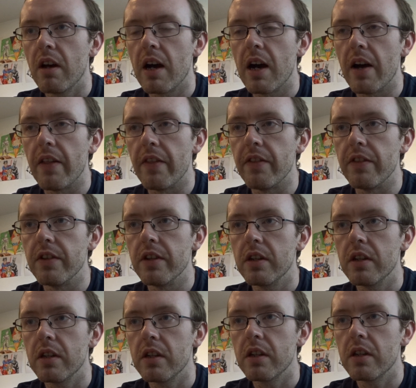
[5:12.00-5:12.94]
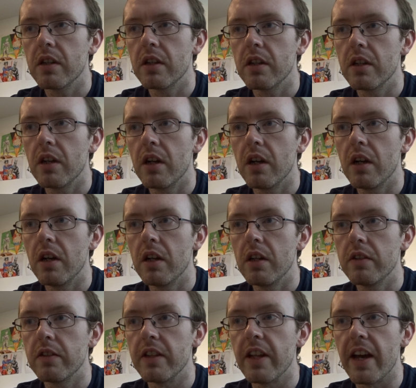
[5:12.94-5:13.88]
and
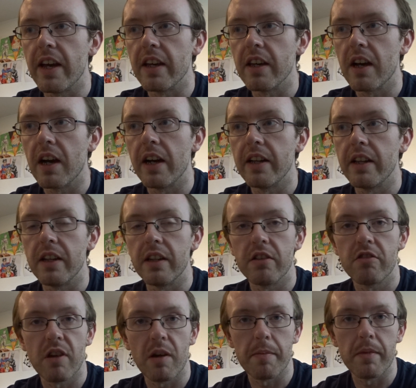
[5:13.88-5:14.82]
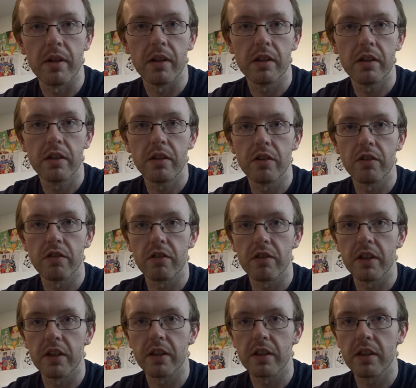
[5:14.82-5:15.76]
today I did treadmill, just
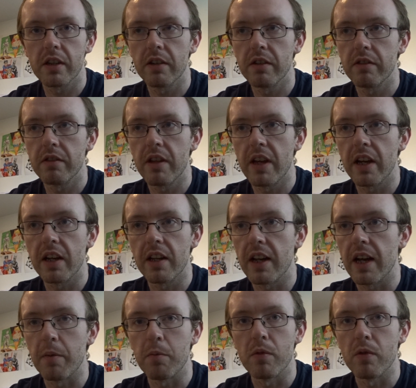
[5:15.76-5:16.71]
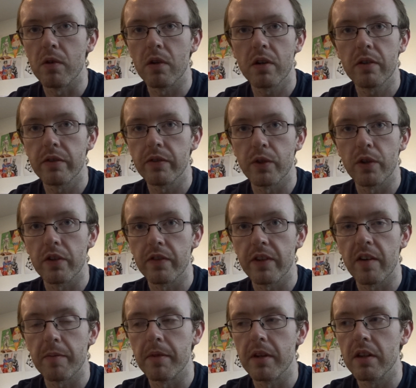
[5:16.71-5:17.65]
like an incline walk for
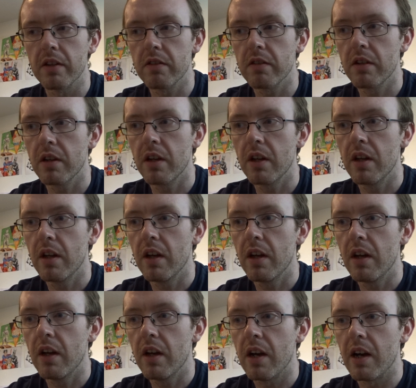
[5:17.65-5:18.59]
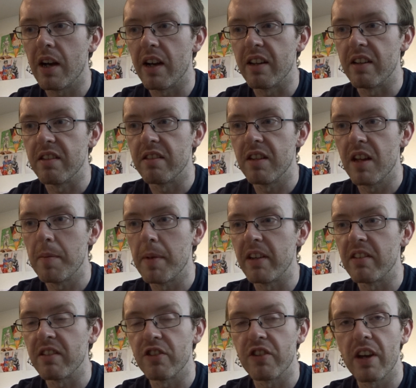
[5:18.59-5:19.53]
45 minutes. And I
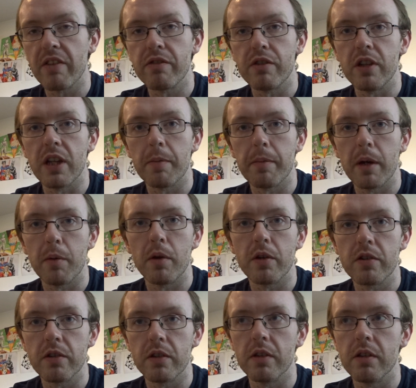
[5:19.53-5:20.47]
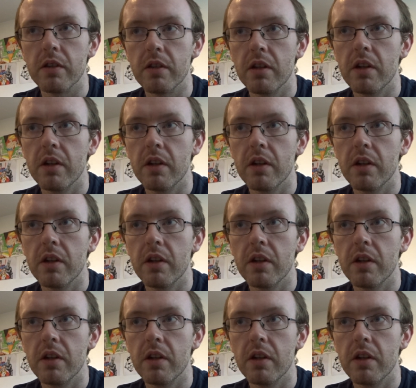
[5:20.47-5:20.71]
basically just get through that by watching